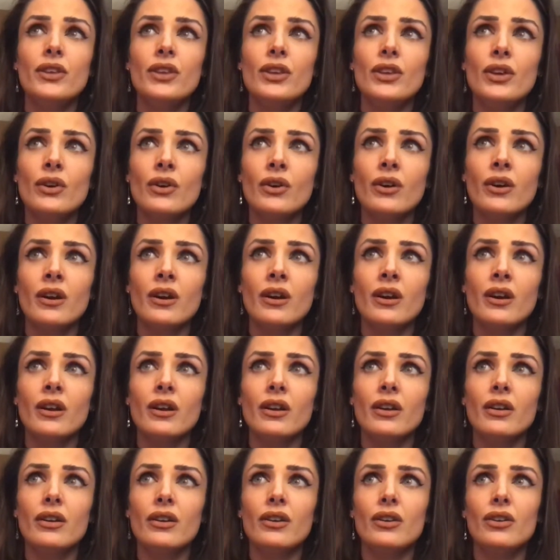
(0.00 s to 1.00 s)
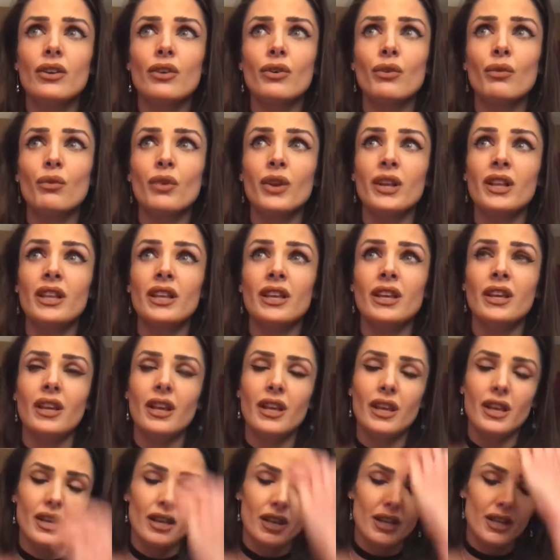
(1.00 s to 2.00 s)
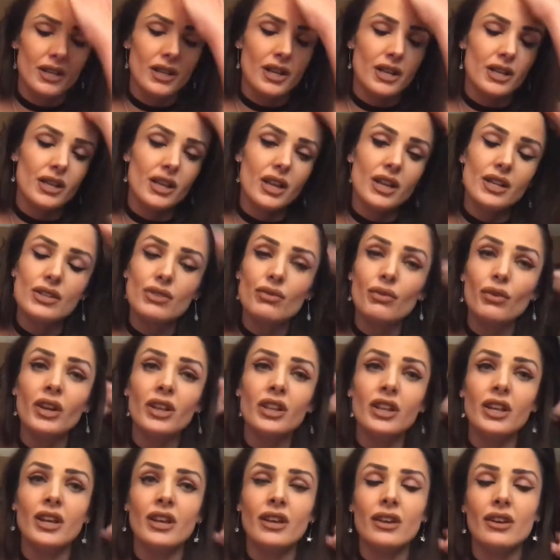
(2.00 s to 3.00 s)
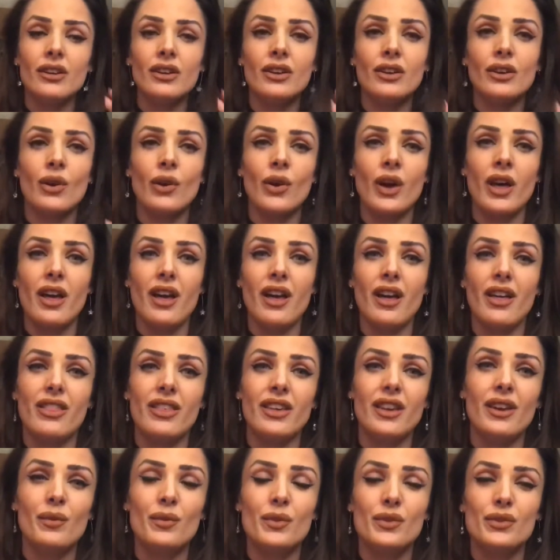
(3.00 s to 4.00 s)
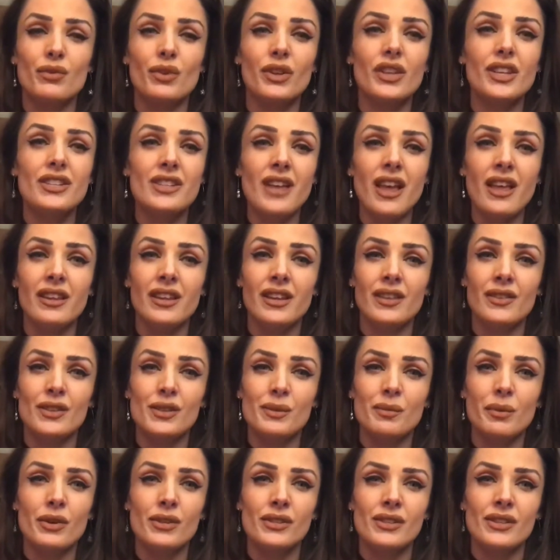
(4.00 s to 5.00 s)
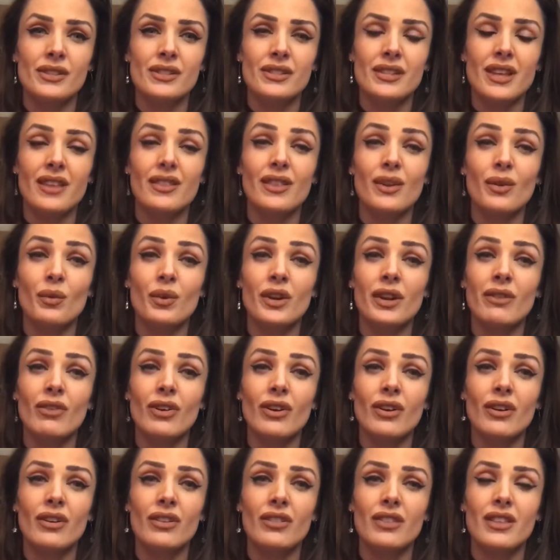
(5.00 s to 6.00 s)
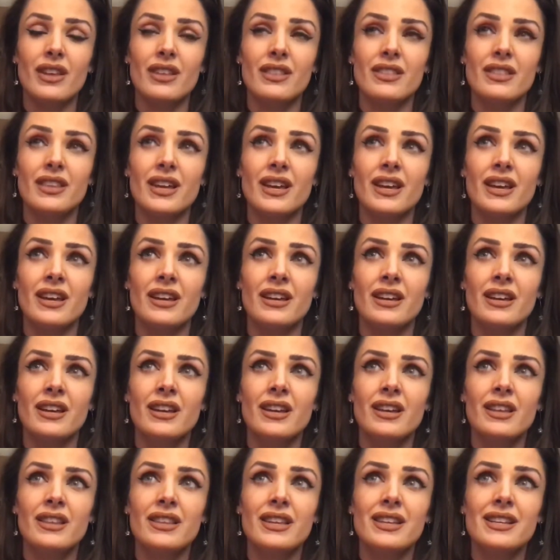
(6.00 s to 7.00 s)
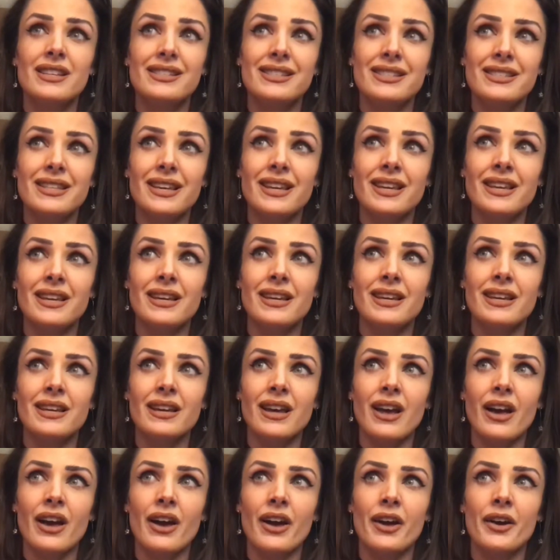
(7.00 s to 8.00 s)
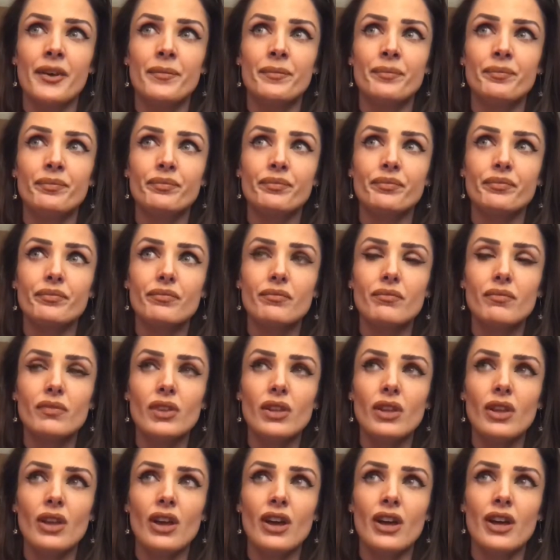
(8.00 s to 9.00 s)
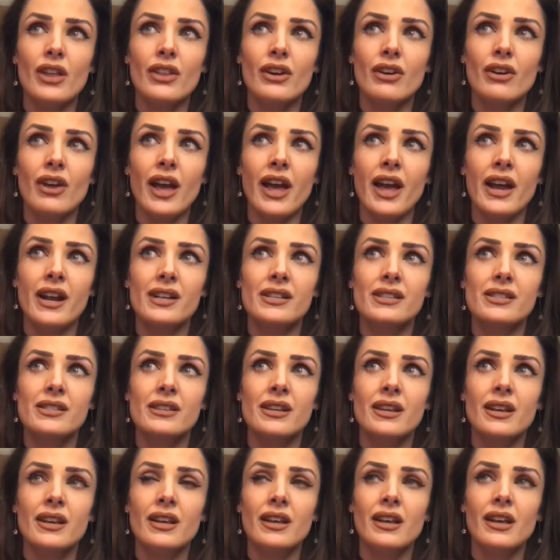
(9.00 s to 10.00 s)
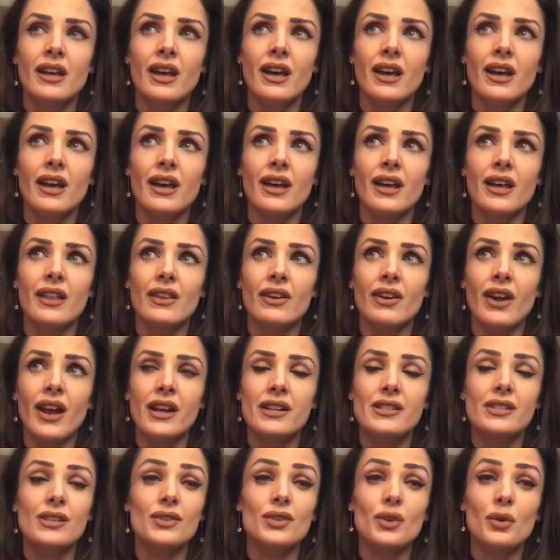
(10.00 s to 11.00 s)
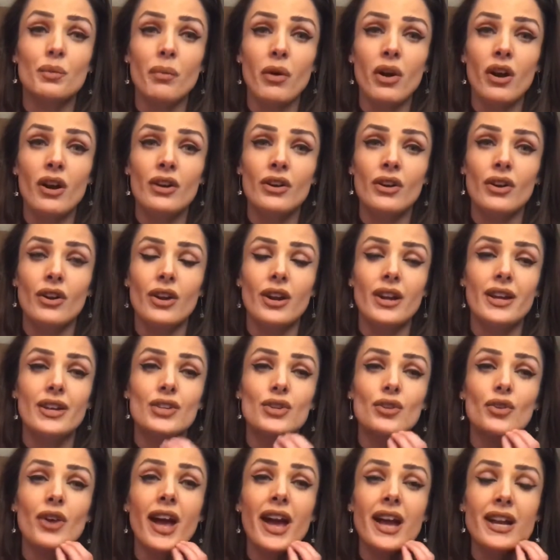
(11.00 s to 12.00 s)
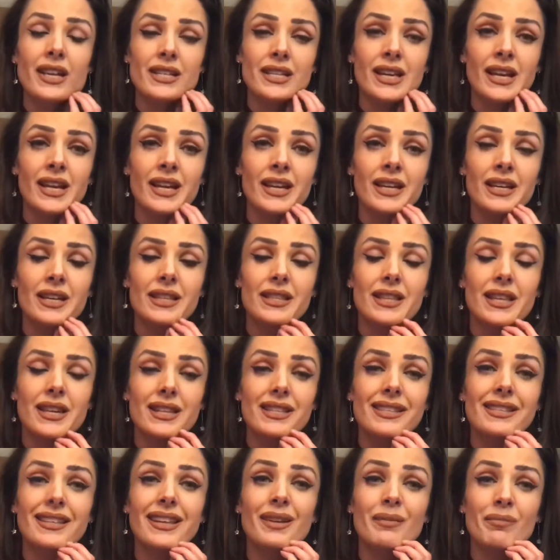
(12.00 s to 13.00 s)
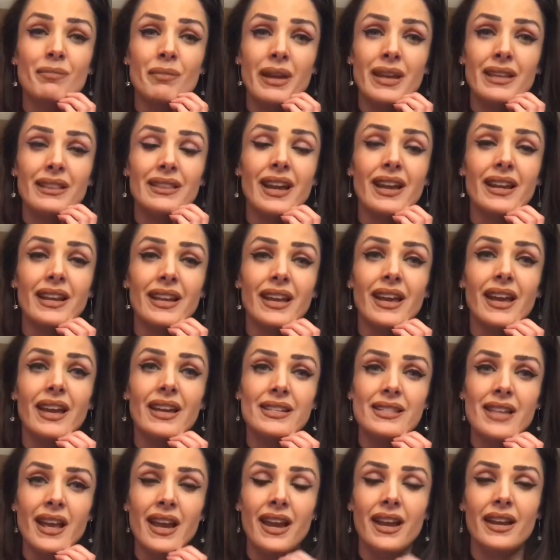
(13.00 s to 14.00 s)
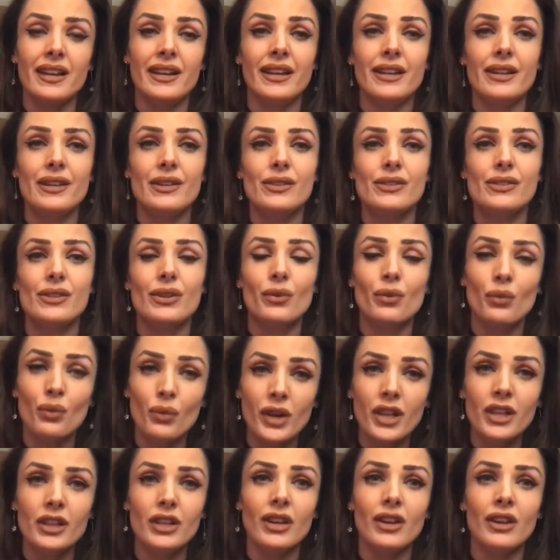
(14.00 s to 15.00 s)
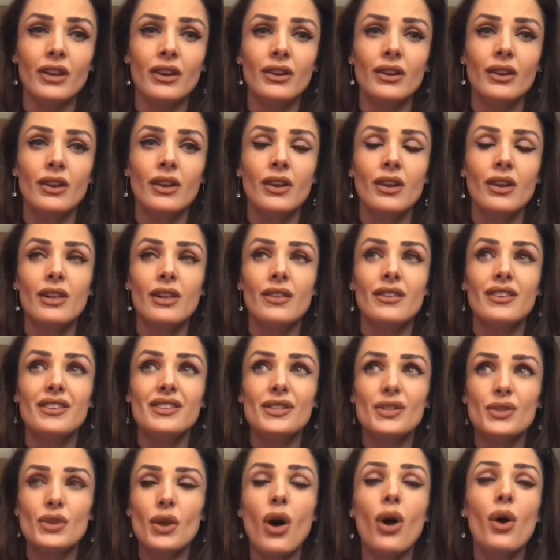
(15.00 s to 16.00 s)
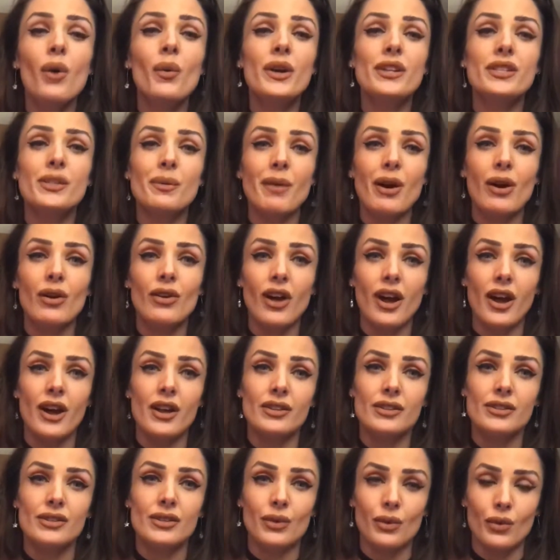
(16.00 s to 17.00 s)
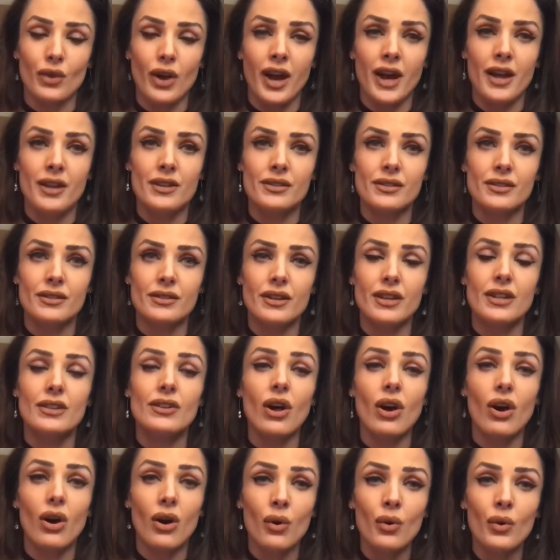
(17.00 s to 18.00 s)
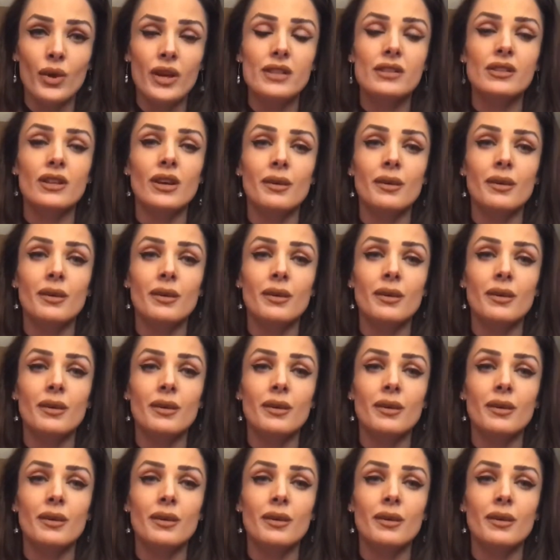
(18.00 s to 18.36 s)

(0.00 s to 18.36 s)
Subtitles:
you're really, it's really, you know, I think it was really telling. This person said that whenever that they see their ex and their ex's new partner interacting, that it's like mainlining anxiety. So really, this is always about us, you guys. It always